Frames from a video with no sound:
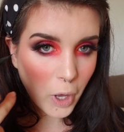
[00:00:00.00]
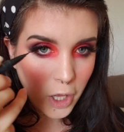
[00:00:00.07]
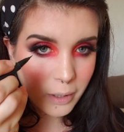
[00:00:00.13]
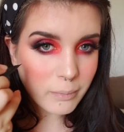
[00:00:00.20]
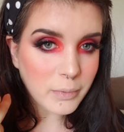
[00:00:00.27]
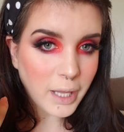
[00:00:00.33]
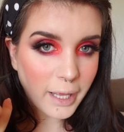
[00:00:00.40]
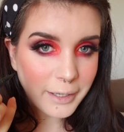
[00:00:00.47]

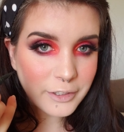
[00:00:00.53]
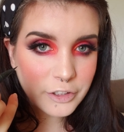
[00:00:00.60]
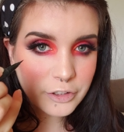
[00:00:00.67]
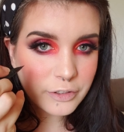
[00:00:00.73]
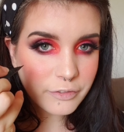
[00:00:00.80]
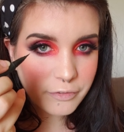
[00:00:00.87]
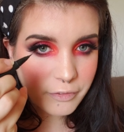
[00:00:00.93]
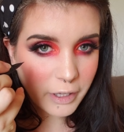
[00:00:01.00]
bottom
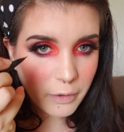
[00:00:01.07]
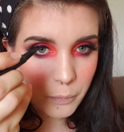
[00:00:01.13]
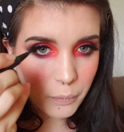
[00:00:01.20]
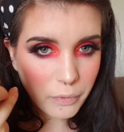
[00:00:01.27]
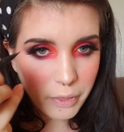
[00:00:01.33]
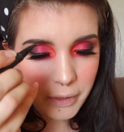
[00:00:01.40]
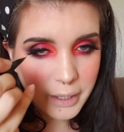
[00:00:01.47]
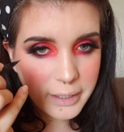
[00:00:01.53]
lash
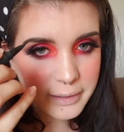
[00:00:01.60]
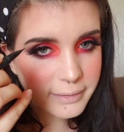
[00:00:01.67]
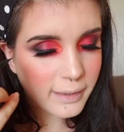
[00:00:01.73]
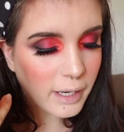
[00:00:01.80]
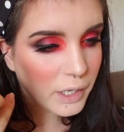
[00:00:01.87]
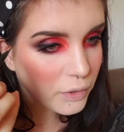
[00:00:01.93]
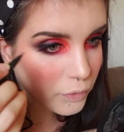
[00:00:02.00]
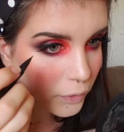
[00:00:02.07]
fake
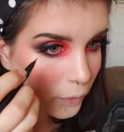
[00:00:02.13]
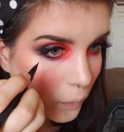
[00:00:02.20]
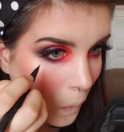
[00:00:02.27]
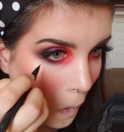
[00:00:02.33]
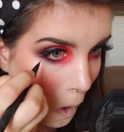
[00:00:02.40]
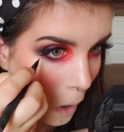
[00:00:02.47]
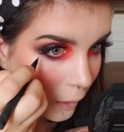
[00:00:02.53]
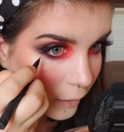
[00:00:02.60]
thingies that I
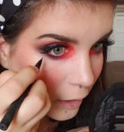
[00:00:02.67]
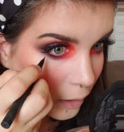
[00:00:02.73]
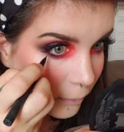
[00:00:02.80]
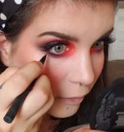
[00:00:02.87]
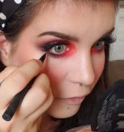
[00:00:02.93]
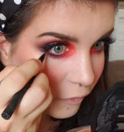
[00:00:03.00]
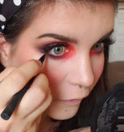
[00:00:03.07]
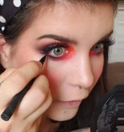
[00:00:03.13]
drew a
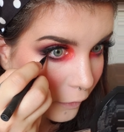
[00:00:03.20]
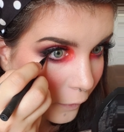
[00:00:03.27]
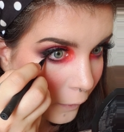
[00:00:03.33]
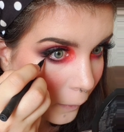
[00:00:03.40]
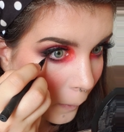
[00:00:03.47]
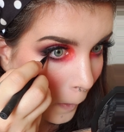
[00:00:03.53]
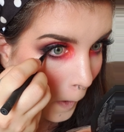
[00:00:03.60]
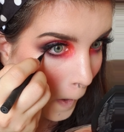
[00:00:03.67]
little bit
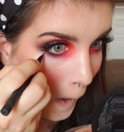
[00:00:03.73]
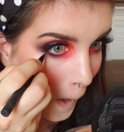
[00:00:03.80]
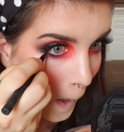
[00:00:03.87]
further.